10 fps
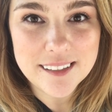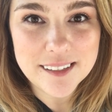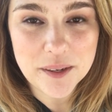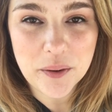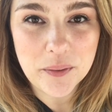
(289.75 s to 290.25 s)

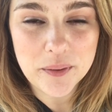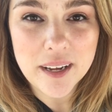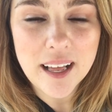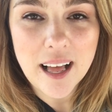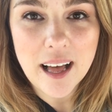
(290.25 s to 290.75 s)
So
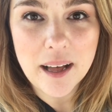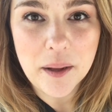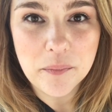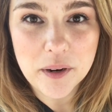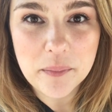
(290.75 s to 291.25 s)

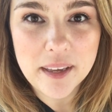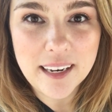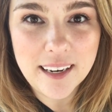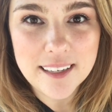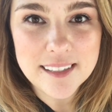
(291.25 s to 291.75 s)
what I'm
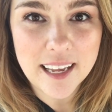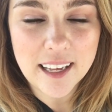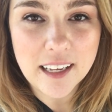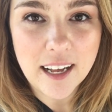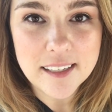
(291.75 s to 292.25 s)
getting is like
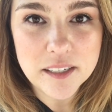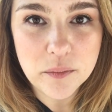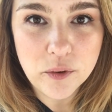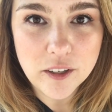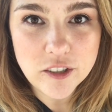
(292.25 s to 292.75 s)
a
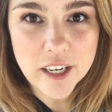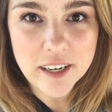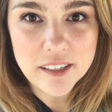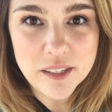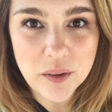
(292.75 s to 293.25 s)
custom
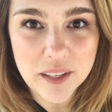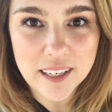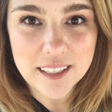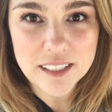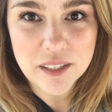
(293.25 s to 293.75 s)
wheelchair, so they
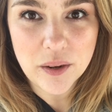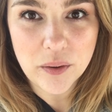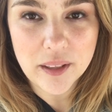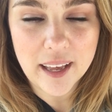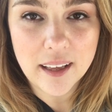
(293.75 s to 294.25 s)
need to
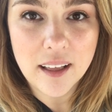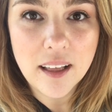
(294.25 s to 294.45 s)
know like